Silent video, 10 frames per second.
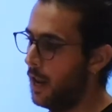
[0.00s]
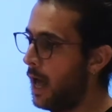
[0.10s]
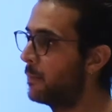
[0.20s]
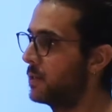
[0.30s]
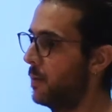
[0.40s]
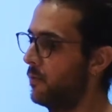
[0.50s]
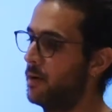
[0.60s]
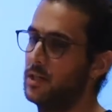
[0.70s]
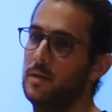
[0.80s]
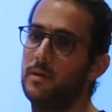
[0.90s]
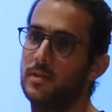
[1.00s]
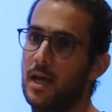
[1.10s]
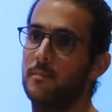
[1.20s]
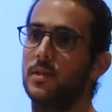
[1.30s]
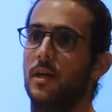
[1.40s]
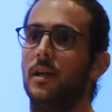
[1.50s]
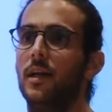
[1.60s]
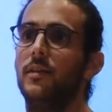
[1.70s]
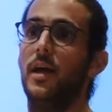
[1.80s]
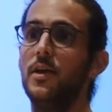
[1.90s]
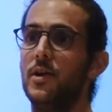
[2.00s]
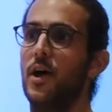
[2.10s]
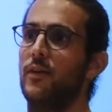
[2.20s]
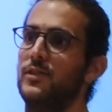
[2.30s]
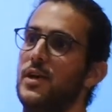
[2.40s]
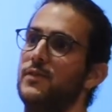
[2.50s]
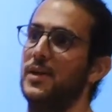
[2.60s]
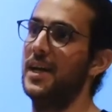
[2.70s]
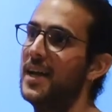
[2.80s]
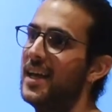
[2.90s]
I'm on top of my shit because I'm done. Then you know the software.